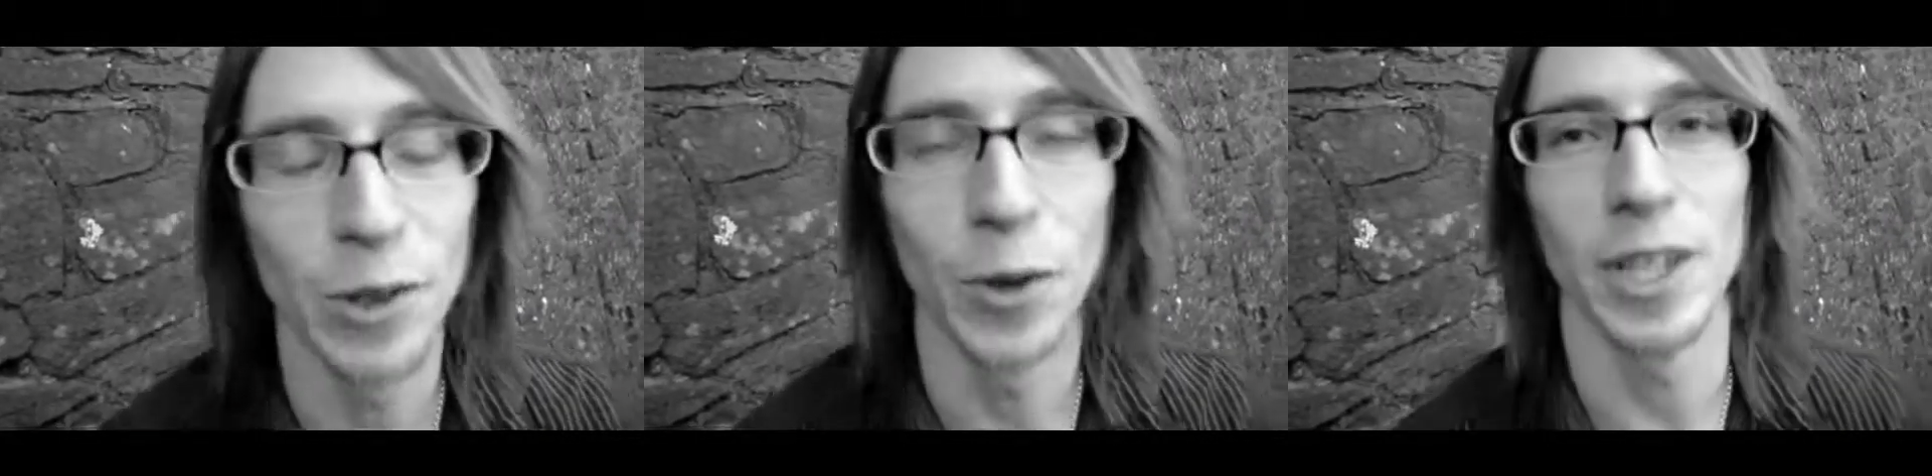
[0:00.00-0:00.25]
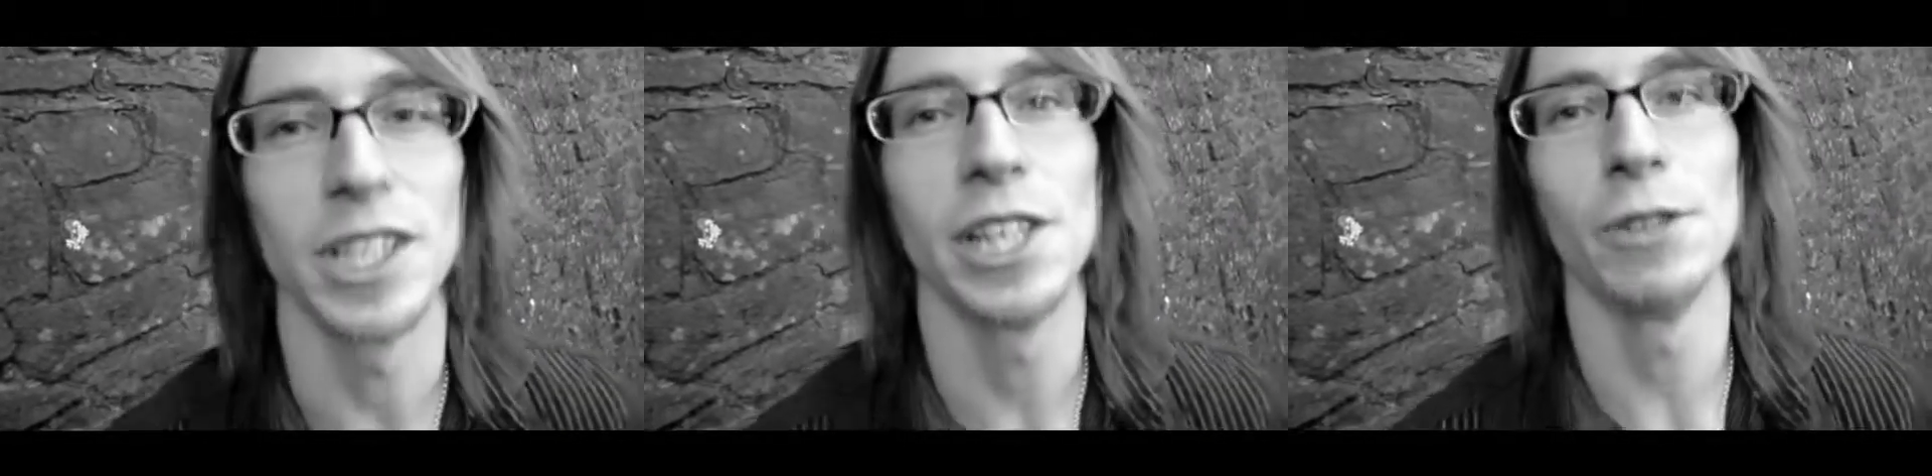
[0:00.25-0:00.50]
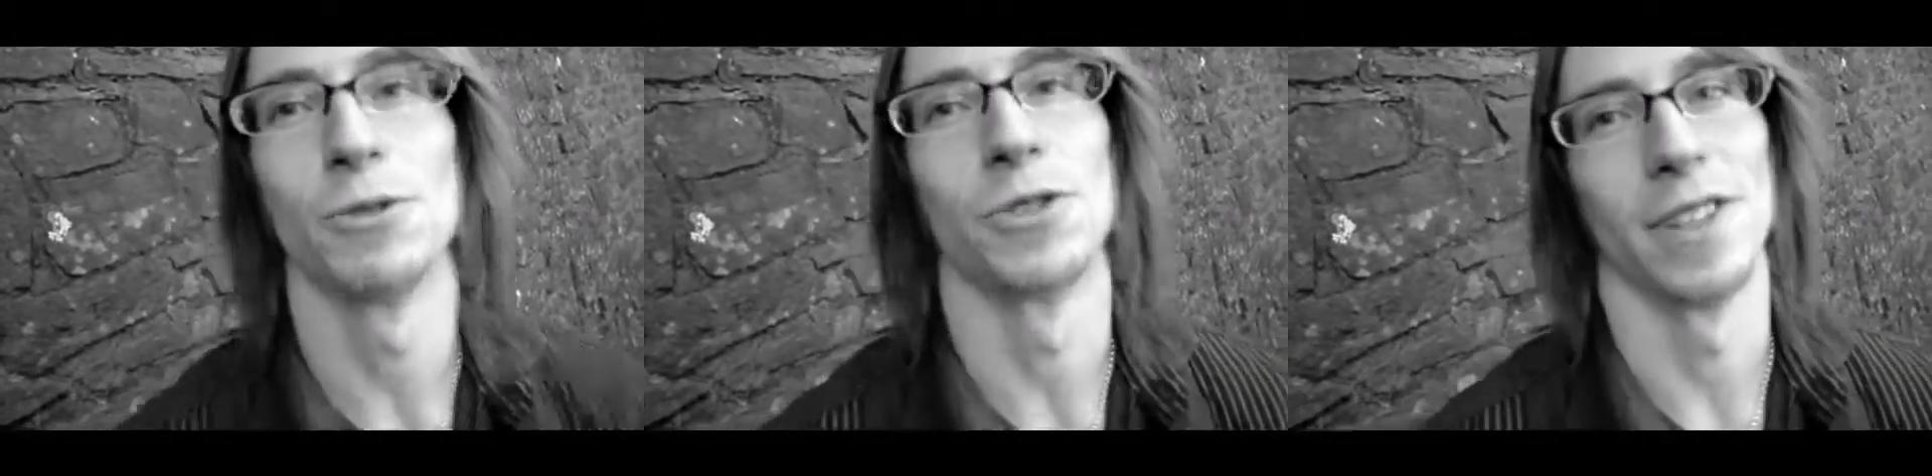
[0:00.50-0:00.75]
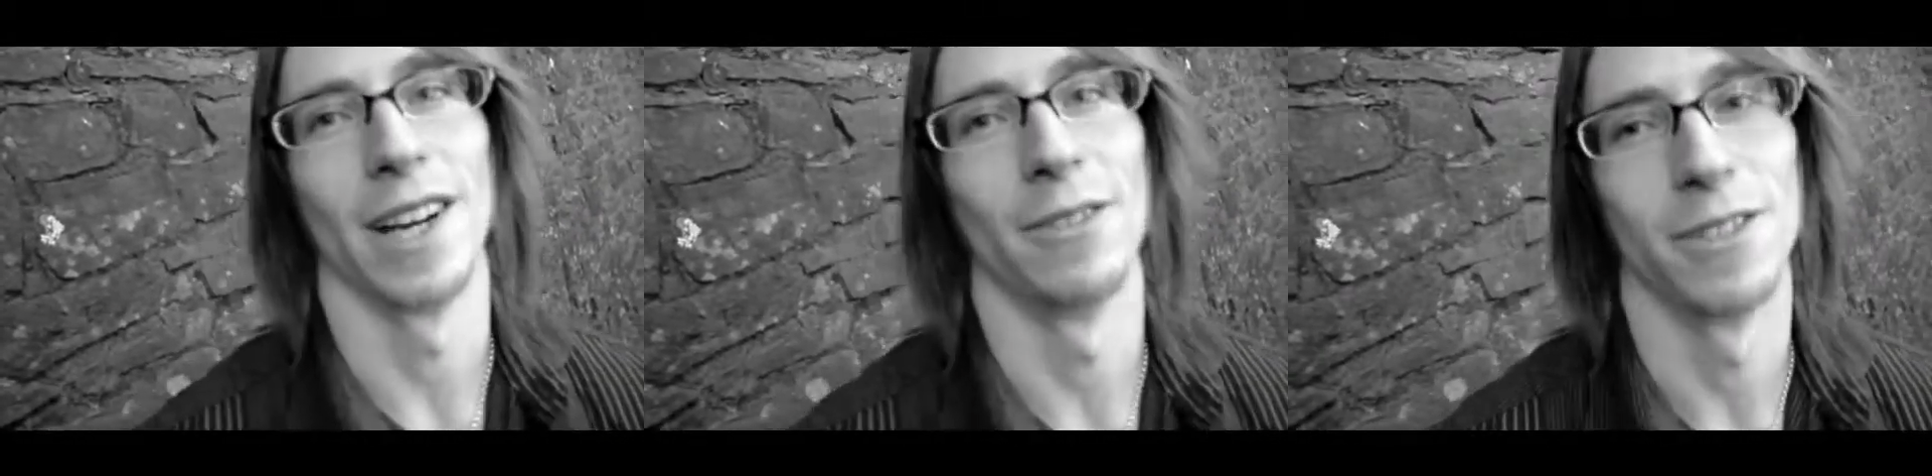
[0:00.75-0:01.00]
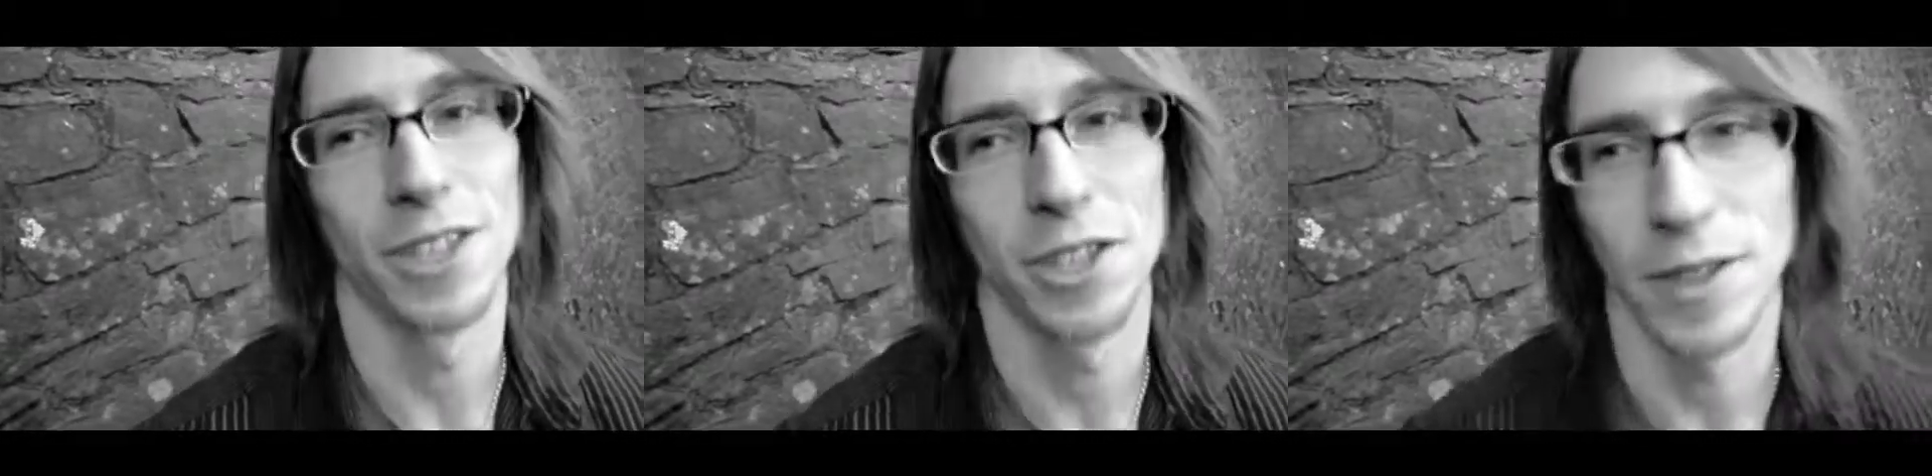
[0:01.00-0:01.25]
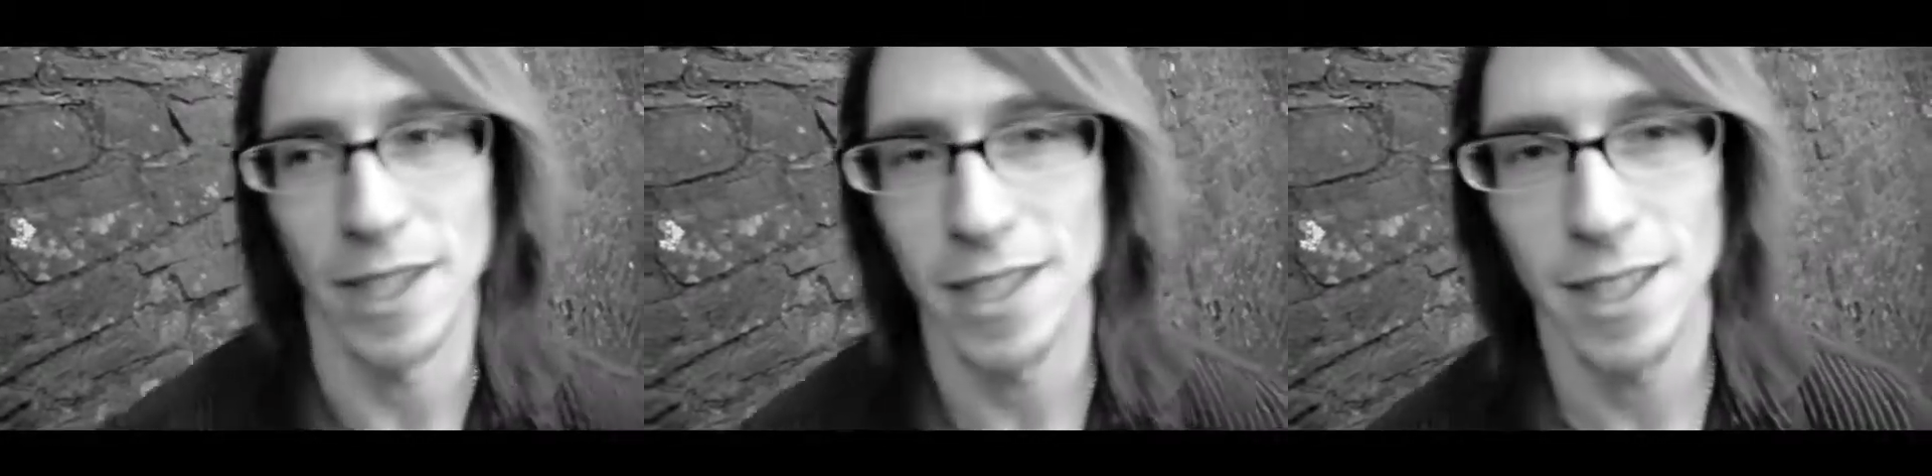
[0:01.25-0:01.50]
annoying children out in the
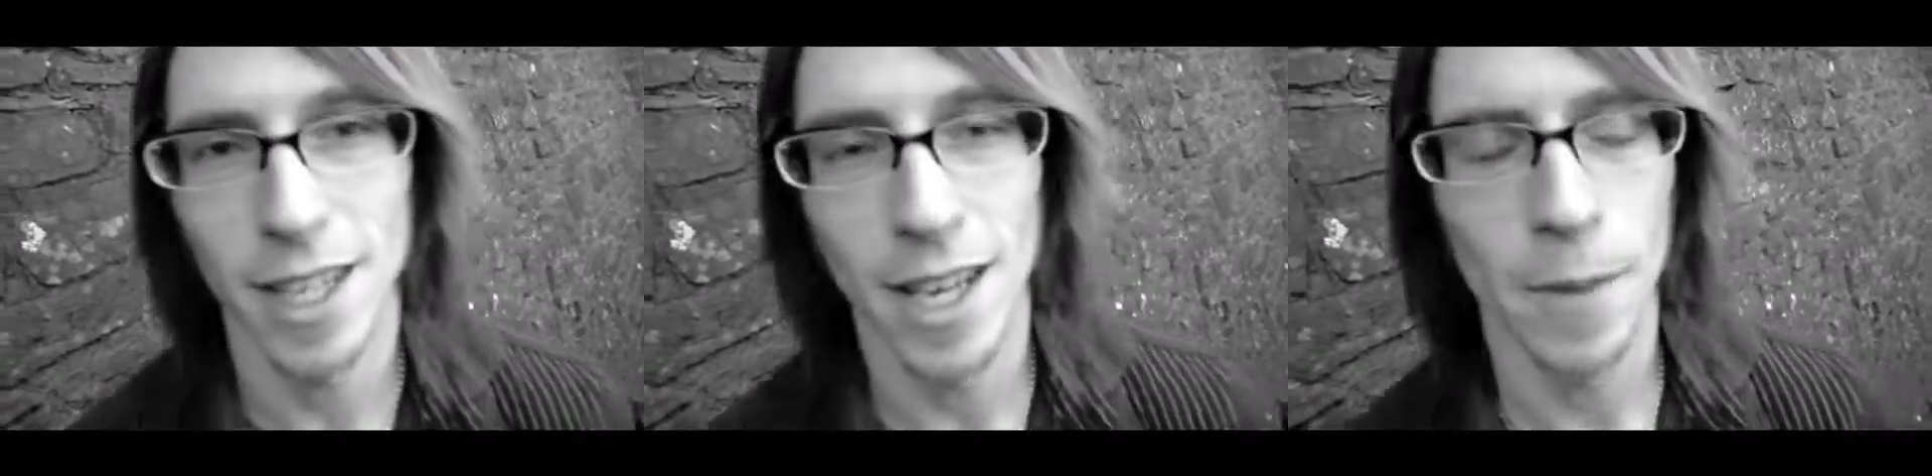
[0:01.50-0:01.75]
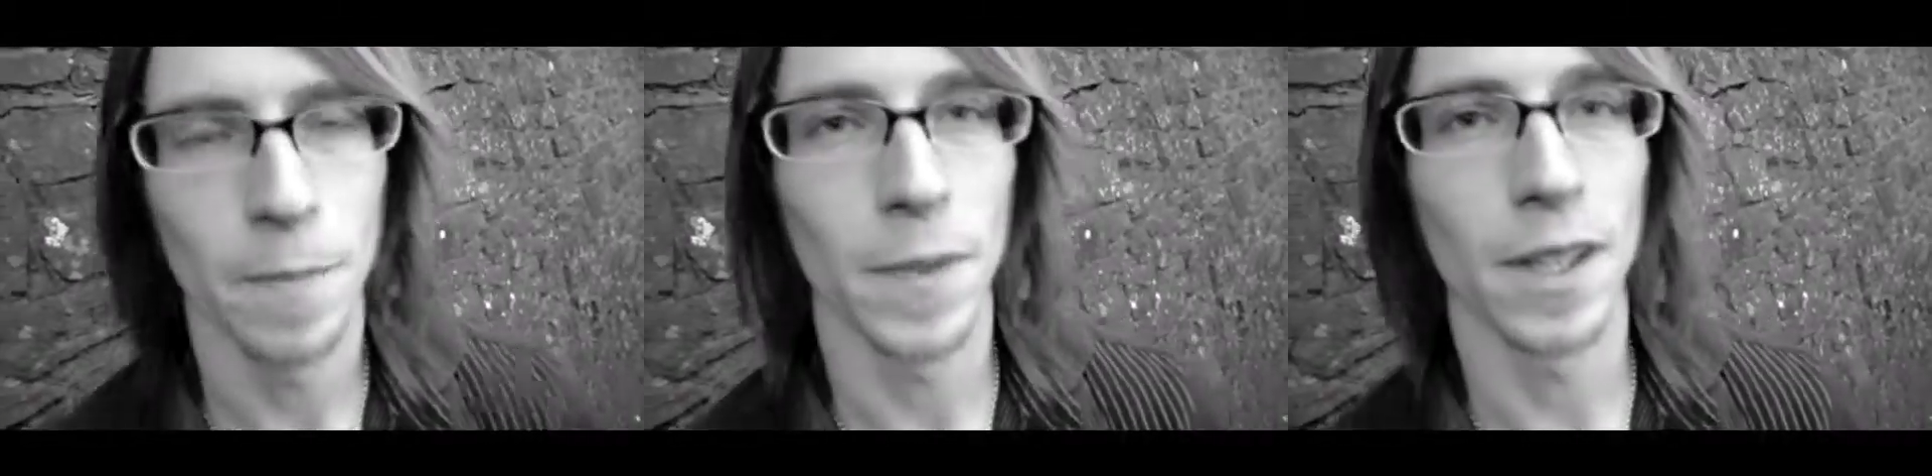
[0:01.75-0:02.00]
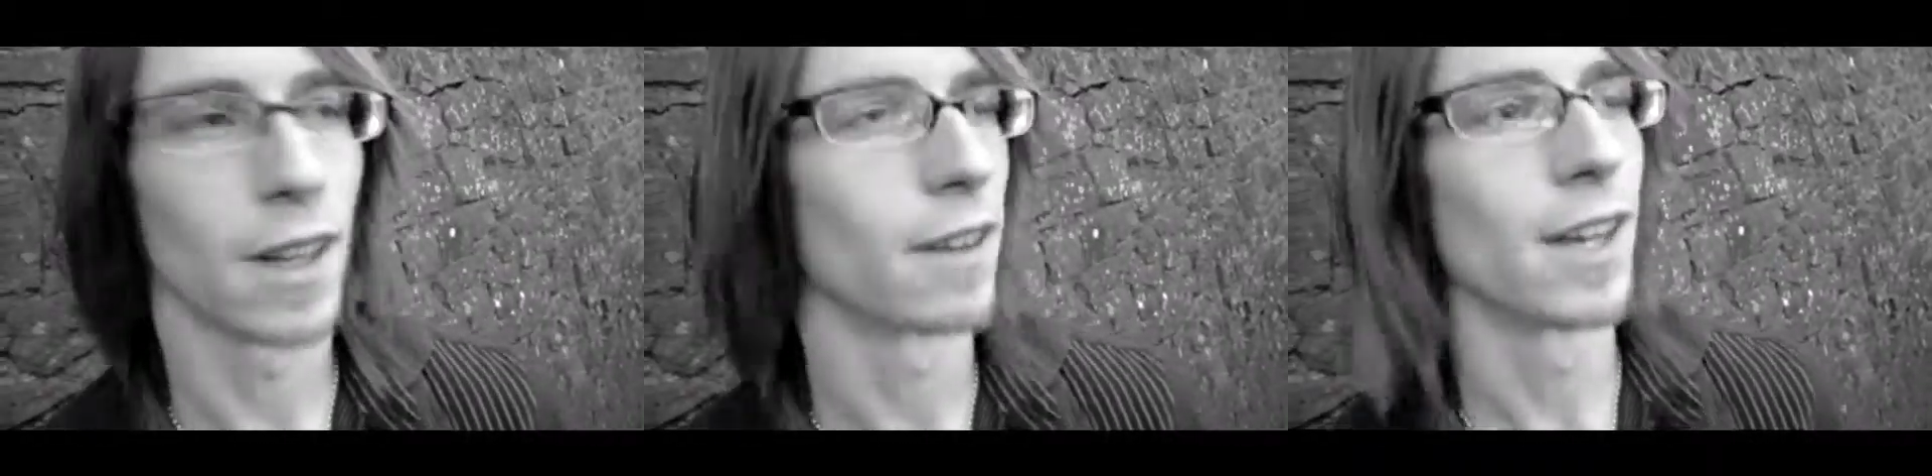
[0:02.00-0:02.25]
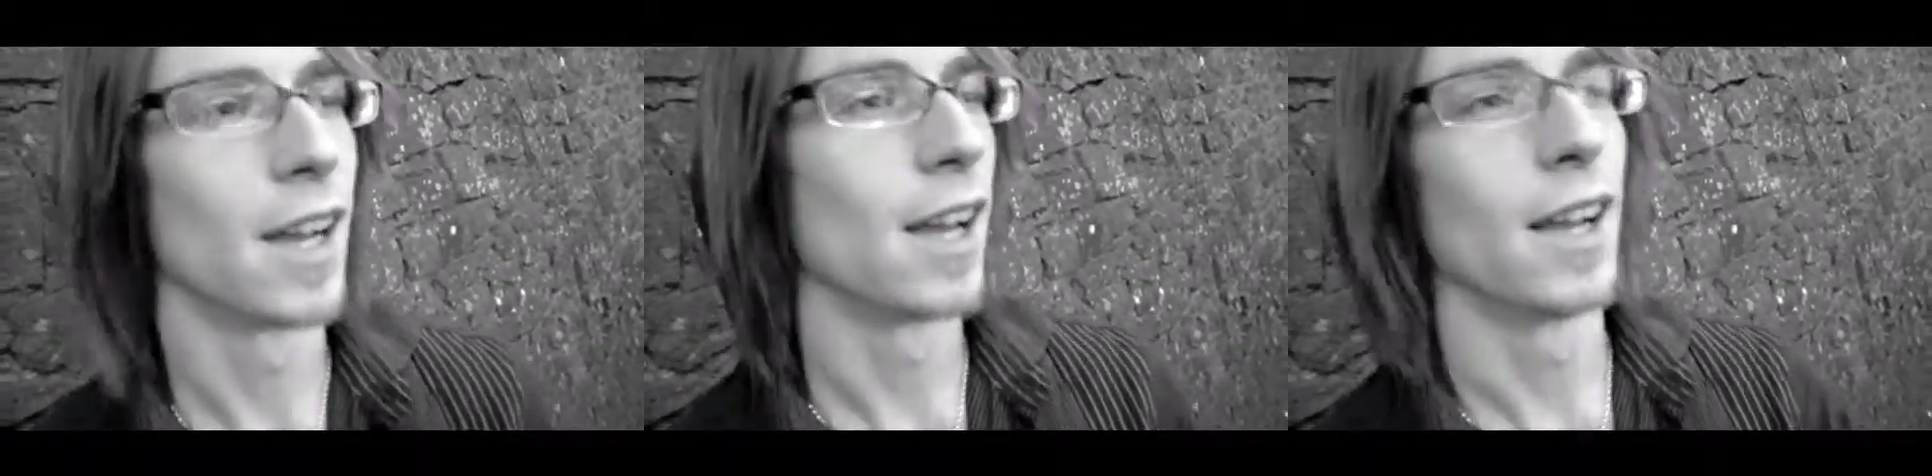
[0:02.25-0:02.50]
streets. You know,